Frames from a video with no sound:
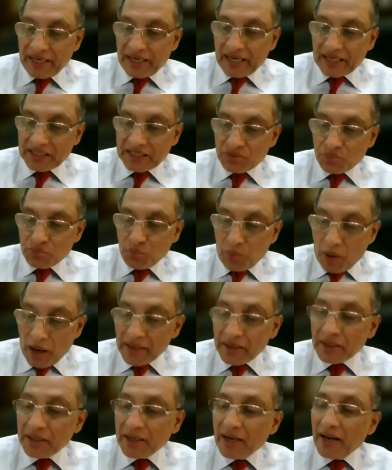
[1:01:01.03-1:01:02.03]
takes
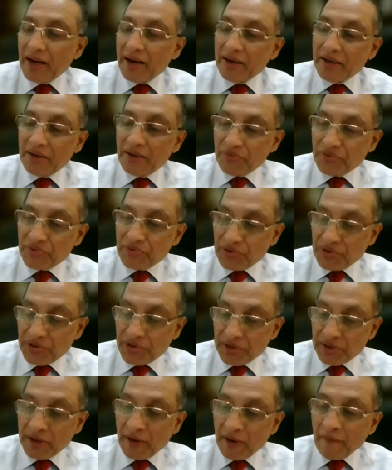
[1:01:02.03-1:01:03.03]
one clear
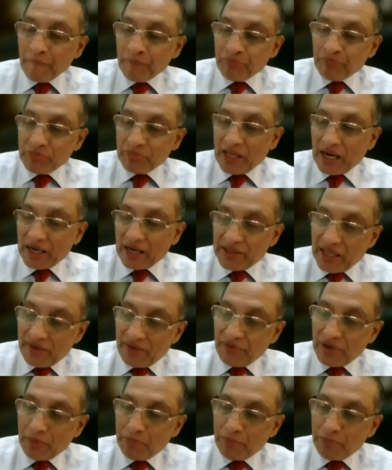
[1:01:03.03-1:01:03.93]
decision that they